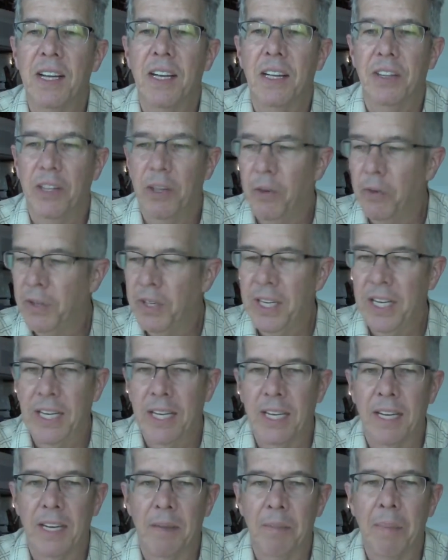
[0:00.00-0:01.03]
the
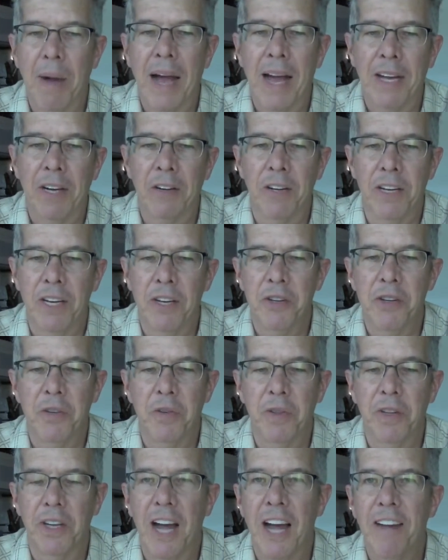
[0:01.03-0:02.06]
only minor issue
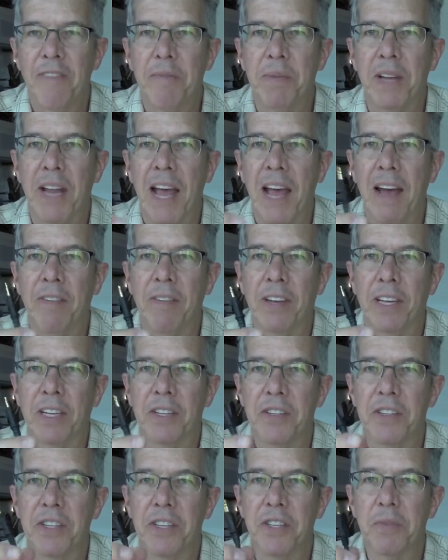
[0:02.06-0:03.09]
that I've been having
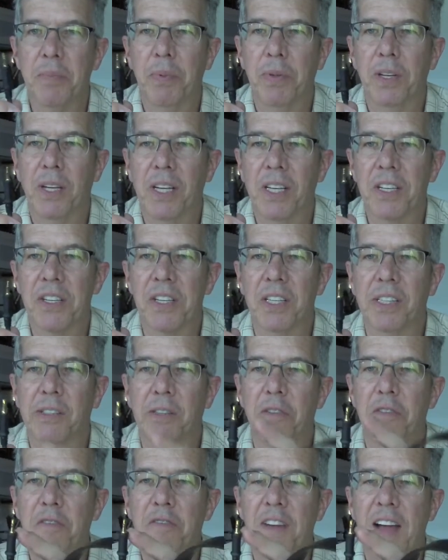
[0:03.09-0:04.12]
is this plug is a
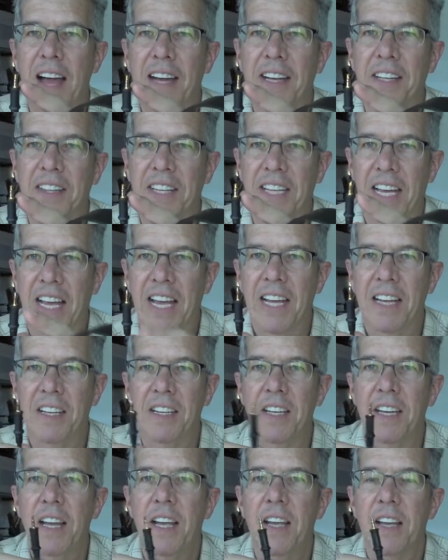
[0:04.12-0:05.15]
little fat at the
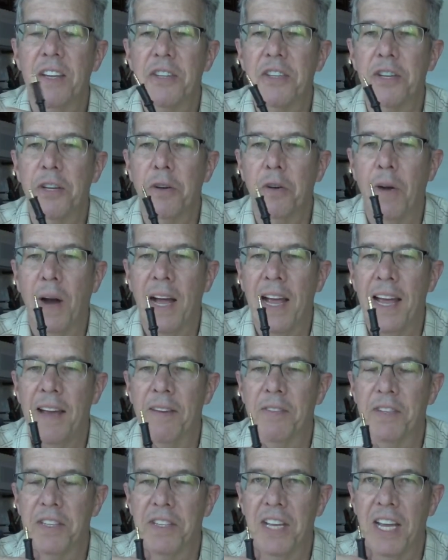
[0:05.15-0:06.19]
end, so I
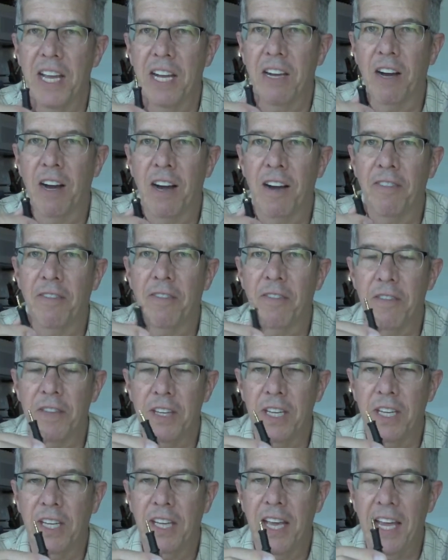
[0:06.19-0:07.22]
have to take off
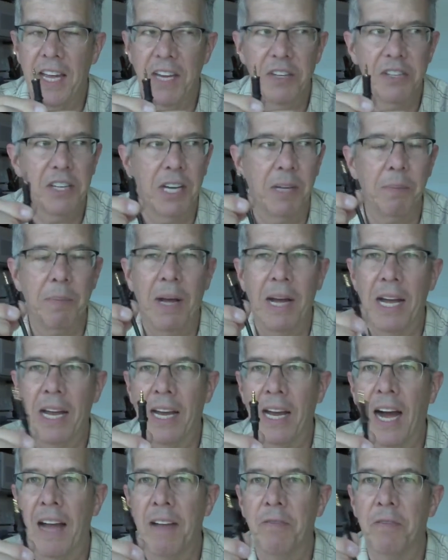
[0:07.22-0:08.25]
the case on my
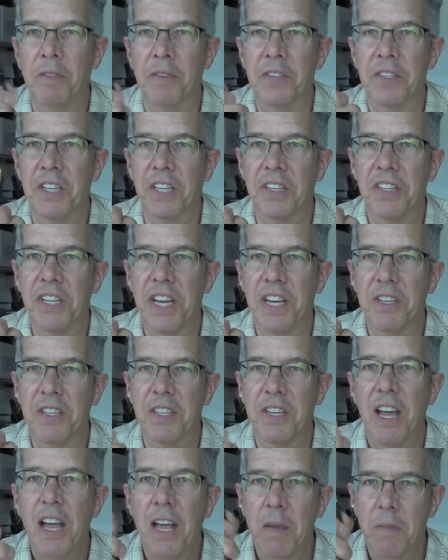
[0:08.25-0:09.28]
iPhone
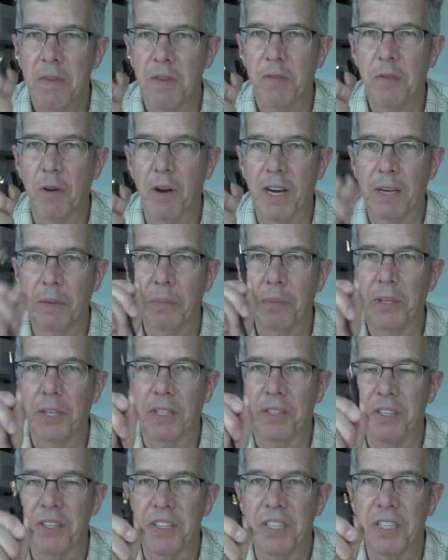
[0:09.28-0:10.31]
6s before I can
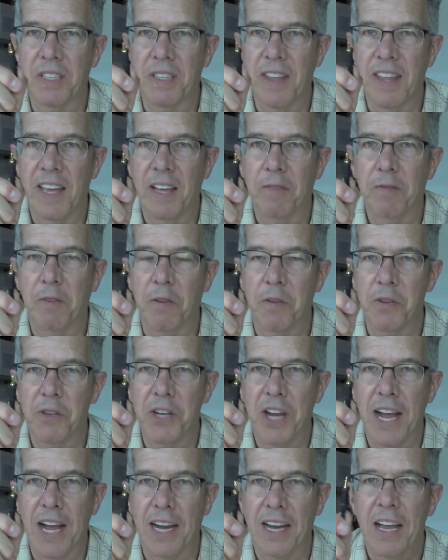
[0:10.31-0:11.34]
plug this into the headphone
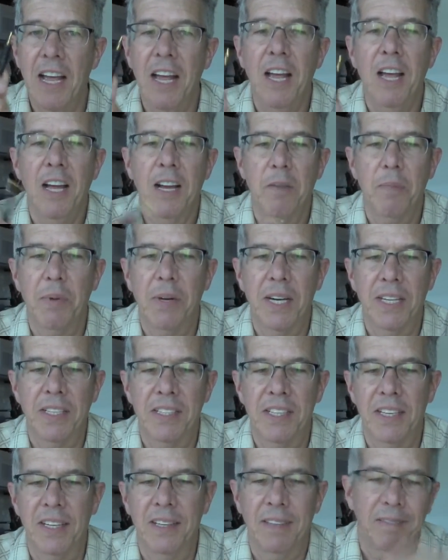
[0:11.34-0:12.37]
jack. But
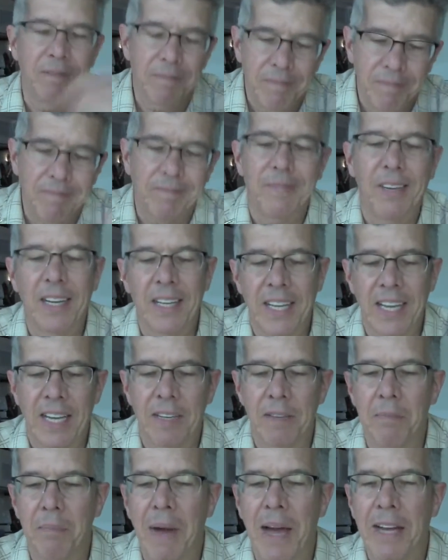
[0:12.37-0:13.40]

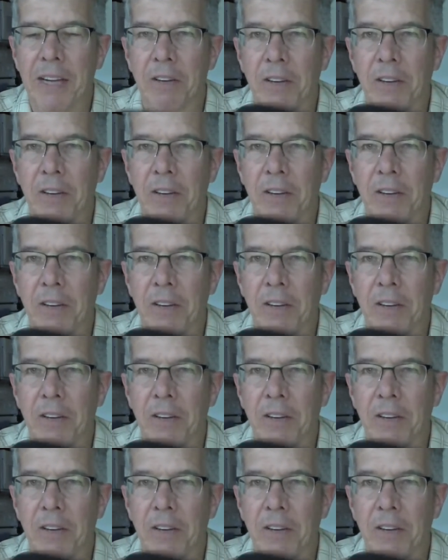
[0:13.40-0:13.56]
again, minor